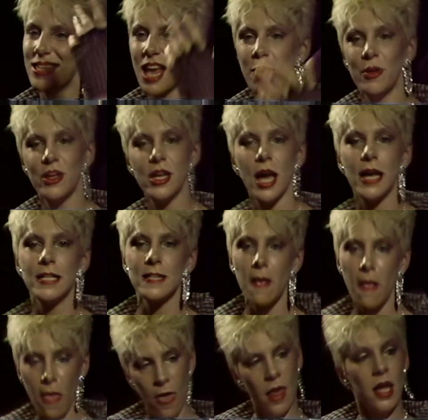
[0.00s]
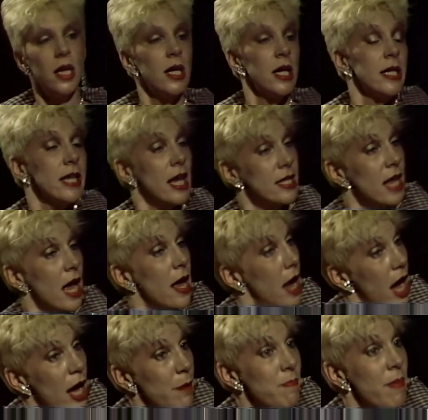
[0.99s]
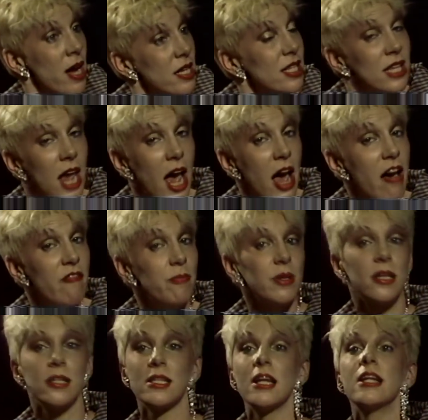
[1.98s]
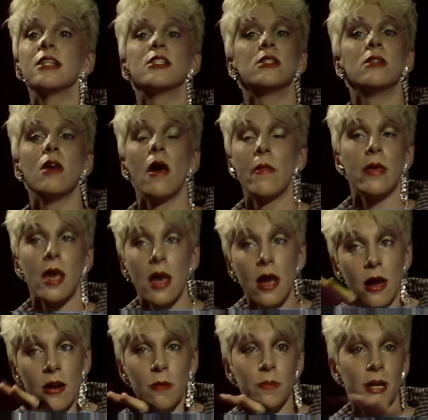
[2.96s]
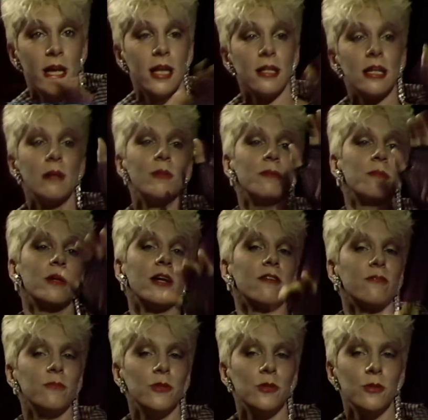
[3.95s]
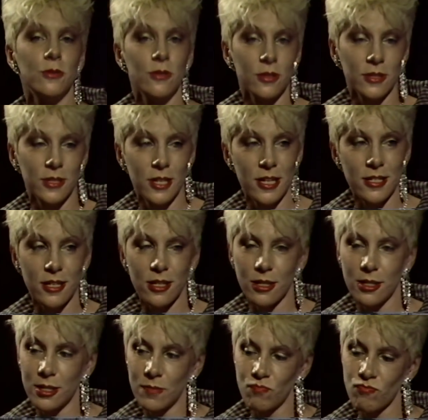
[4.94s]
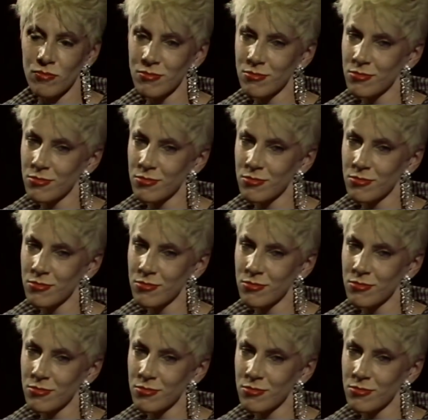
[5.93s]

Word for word: hot summer, summer nights. Night. Not getting yes, I, I must have, because I, on the aeroplane coming back from New York, nursing a